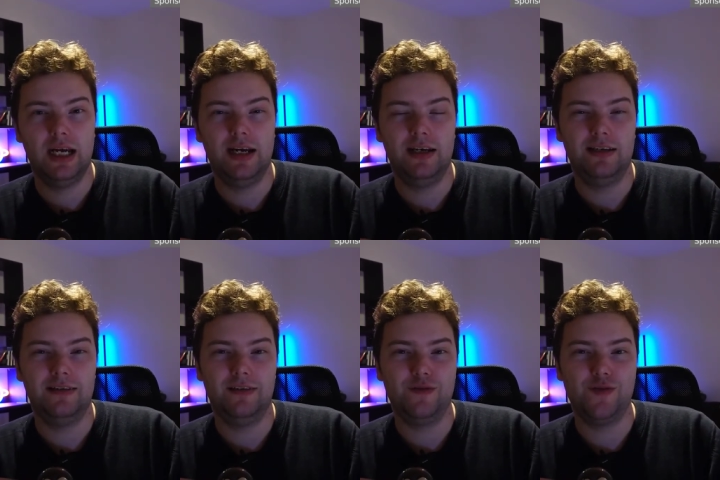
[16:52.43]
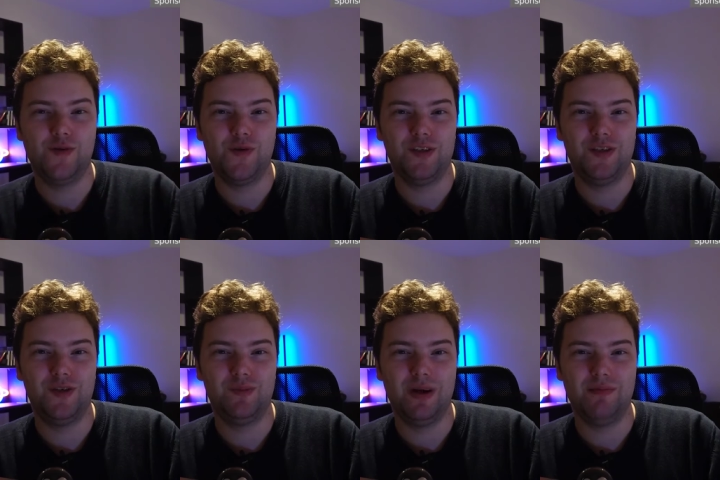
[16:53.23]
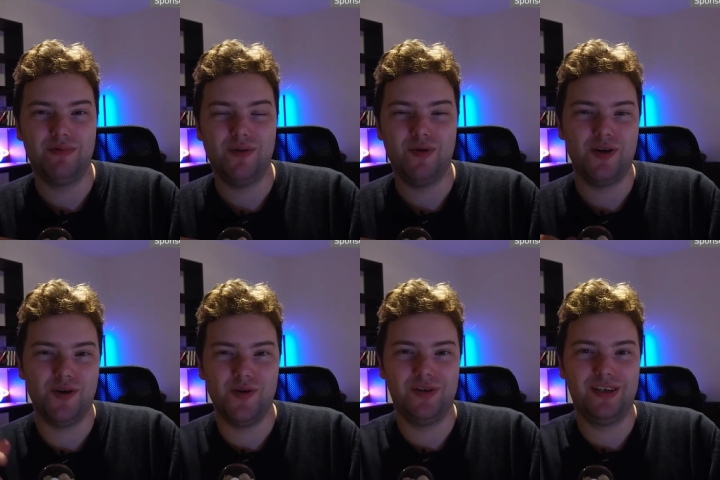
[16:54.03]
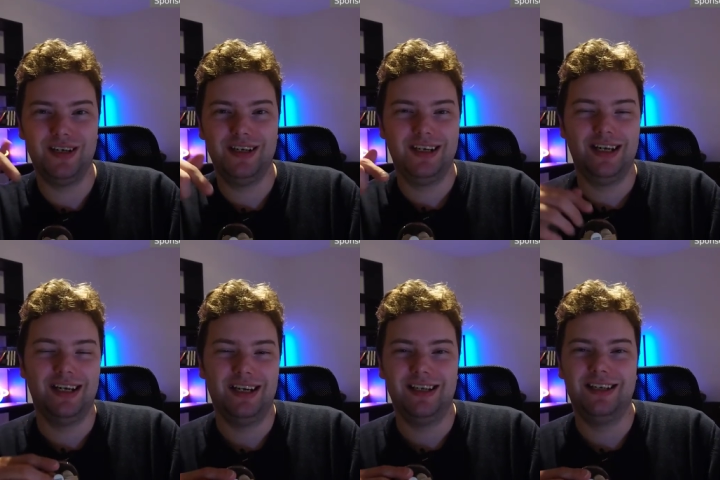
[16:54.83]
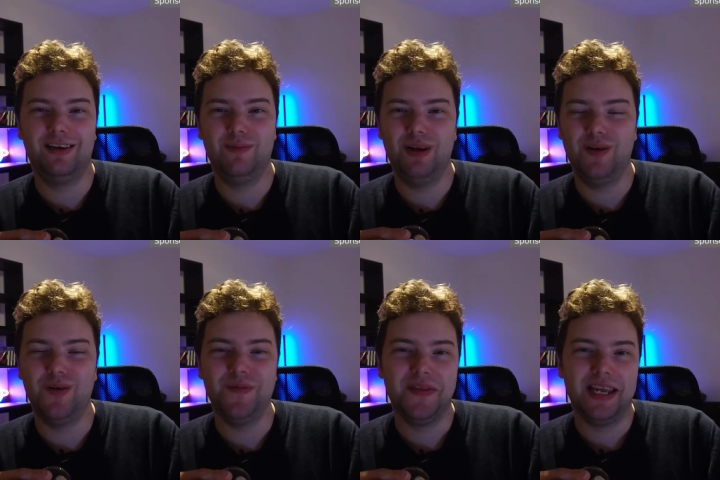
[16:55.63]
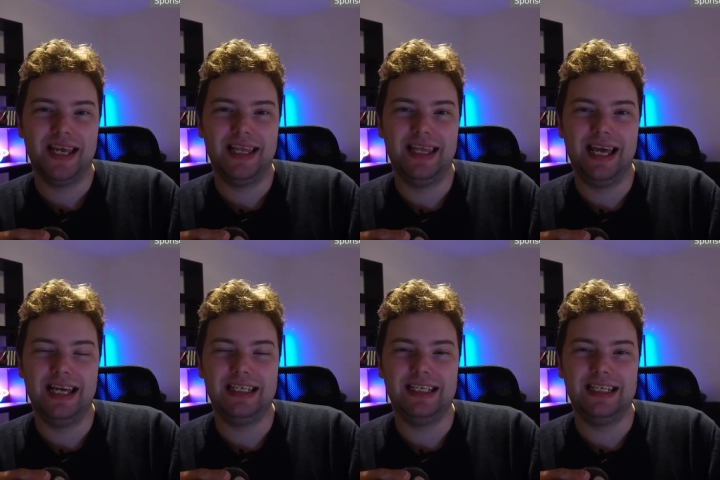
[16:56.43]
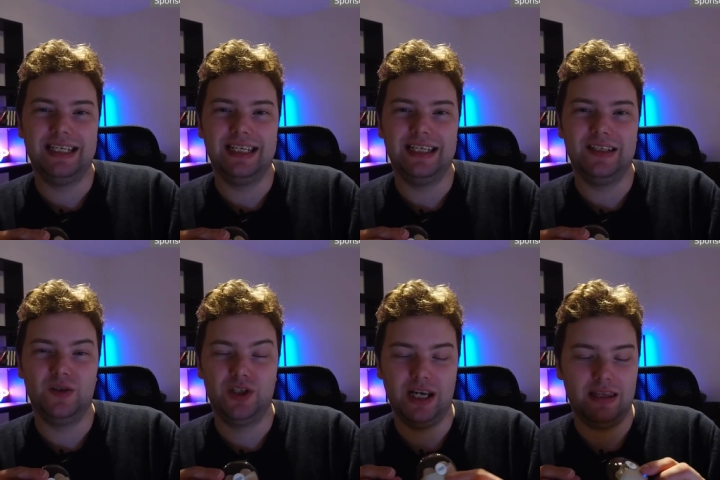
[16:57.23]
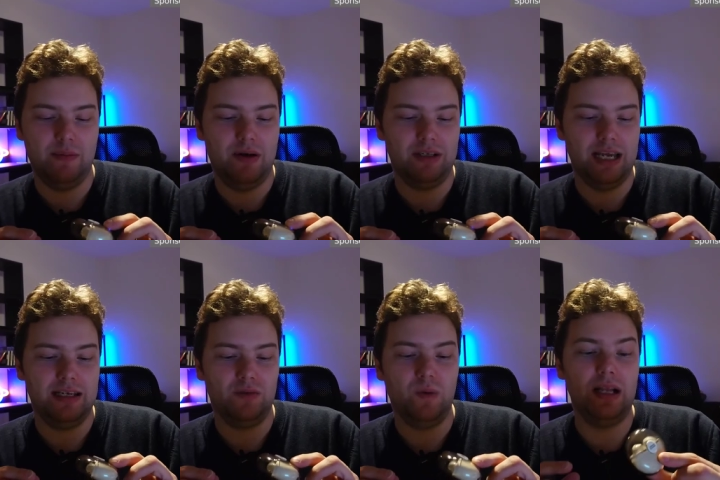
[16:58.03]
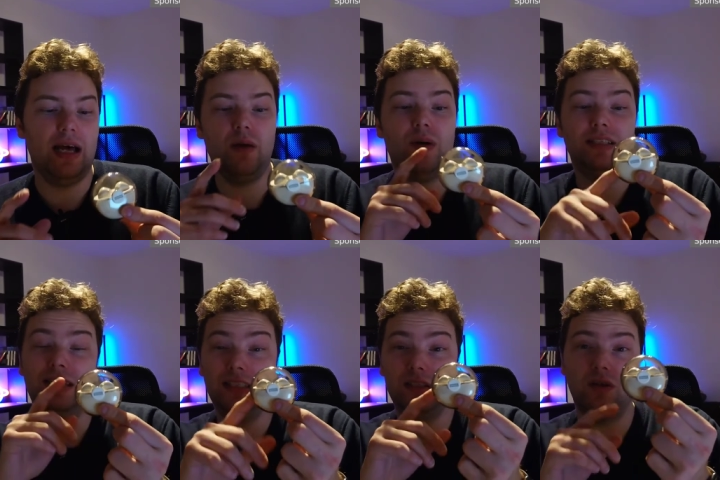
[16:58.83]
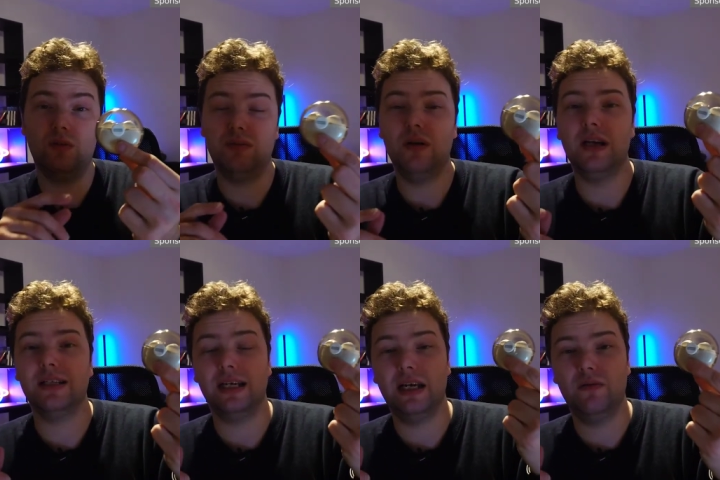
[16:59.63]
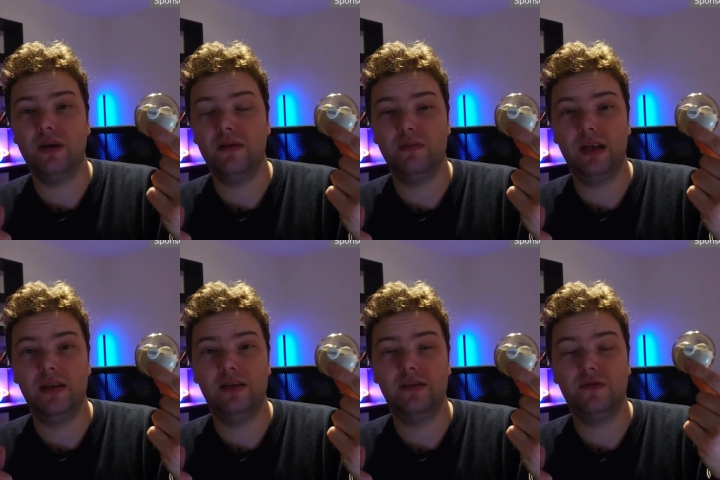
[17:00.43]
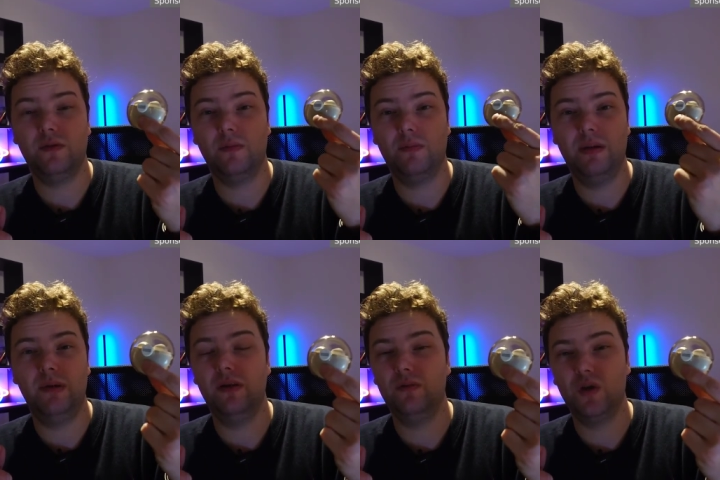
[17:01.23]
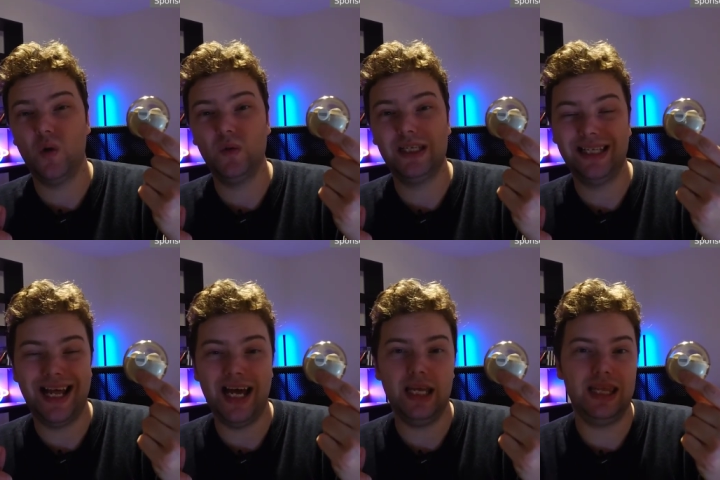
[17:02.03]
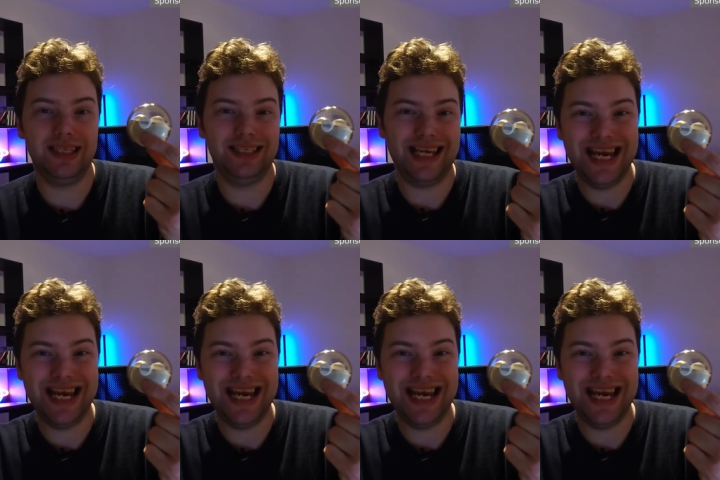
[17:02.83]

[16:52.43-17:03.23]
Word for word: uh, of course use my promo code uh, down below that uh, to check them out there as well. Otherwise, this is a good product. I can recommend this for people who don't like this